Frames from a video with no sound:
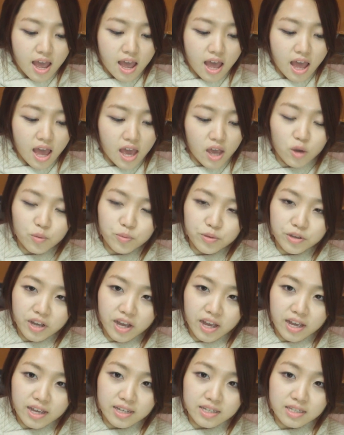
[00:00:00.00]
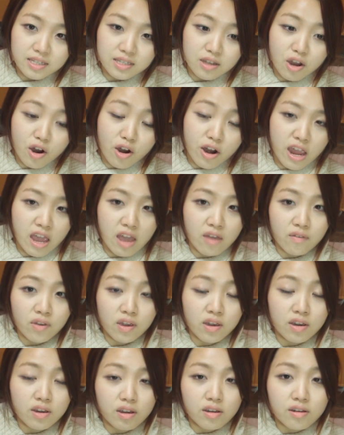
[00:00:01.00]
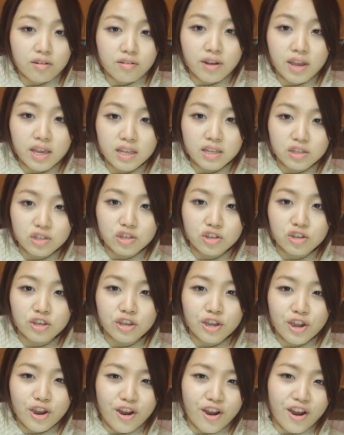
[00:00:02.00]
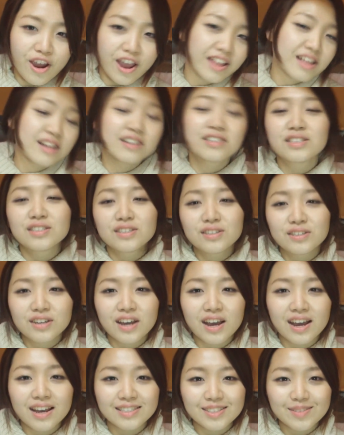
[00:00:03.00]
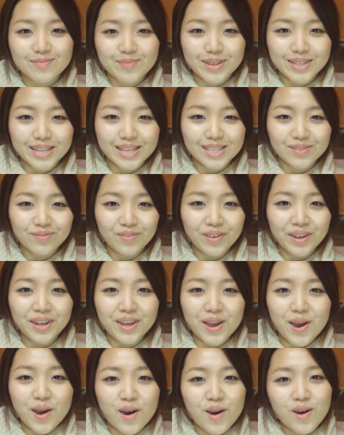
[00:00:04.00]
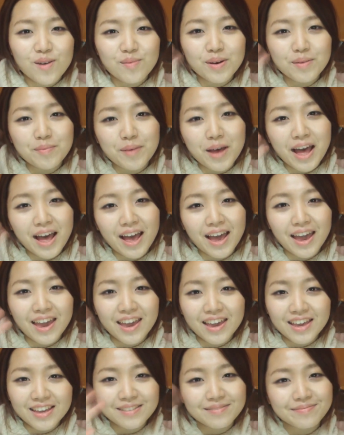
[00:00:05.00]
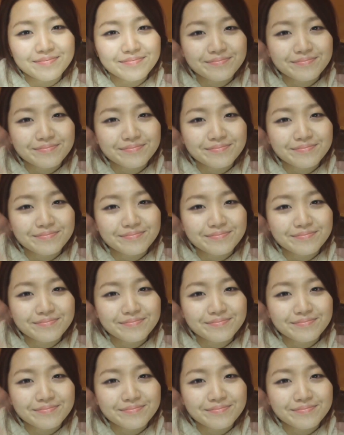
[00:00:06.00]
I hope you guys are having a great new year and I'll see you guys in my next video. Bye bye!